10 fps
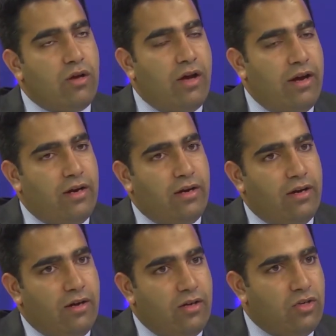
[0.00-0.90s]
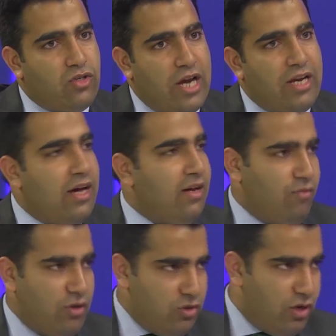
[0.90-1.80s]
and China
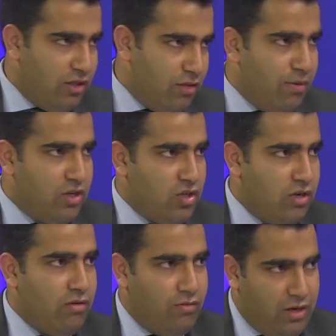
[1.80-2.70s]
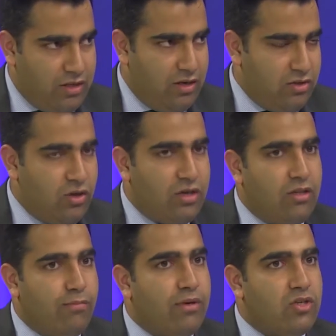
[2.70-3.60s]
was not in the picture, rather is not
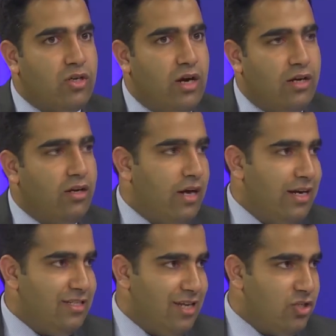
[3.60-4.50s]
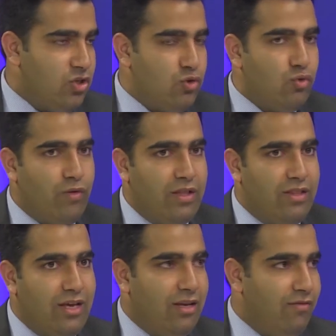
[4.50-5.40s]
in the picture until 1962 when
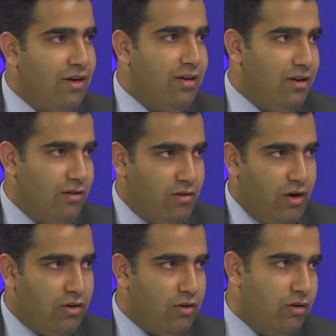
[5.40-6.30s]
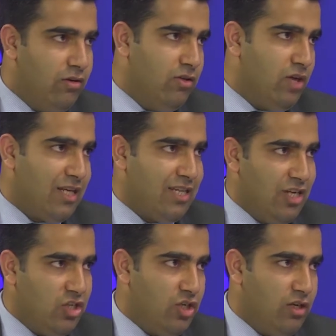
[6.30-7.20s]
they conquered this
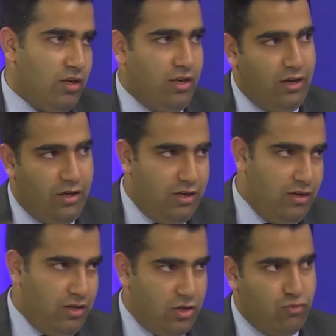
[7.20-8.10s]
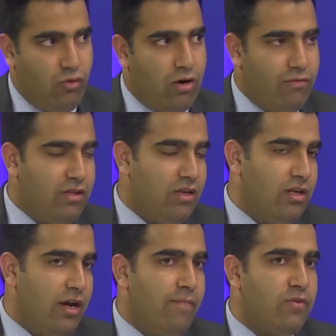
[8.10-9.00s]
Aksai Chin in its war with
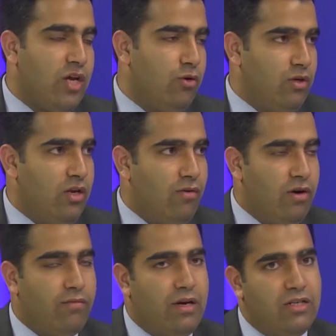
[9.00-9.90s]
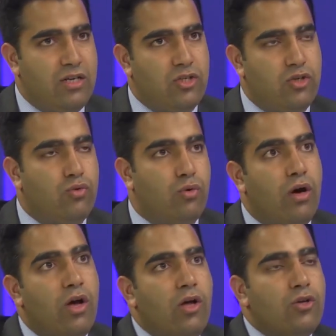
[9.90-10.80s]
India, Sino-India War of 1962.
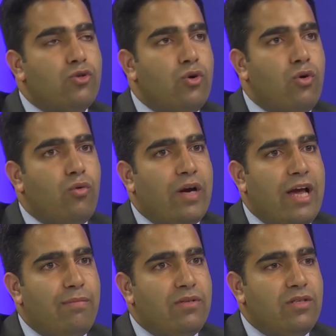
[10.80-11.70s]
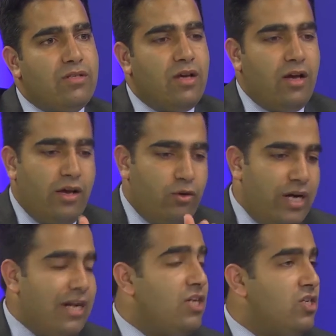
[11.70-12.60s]
So what happens is
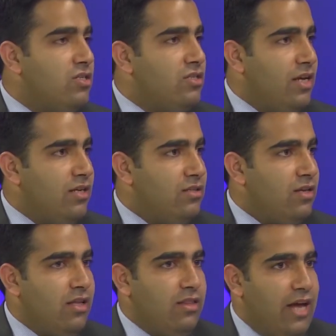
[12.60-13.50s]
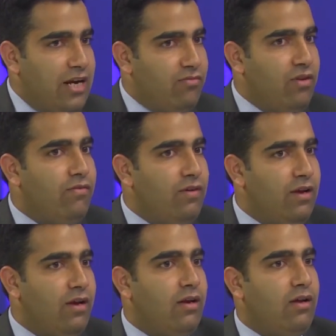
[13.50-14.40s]
United Nations says that we
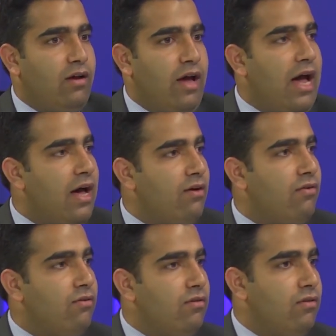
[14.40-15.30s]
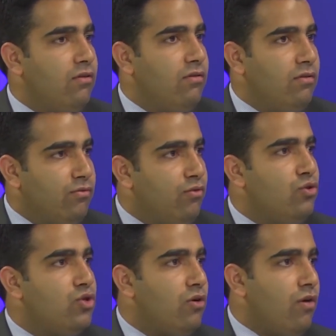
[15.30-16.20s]
will have the
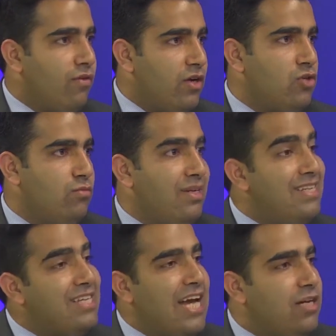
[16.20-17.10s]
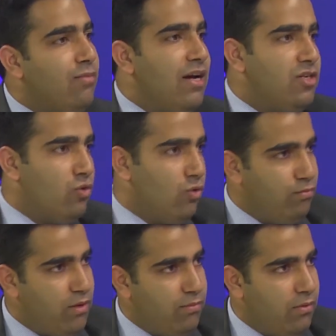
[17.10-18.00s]
future of Kashmir decided by its
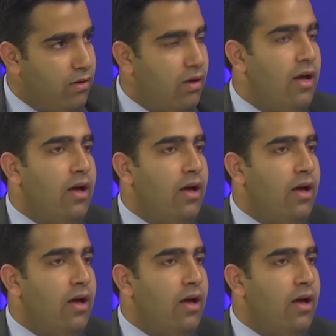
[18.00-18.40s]
own people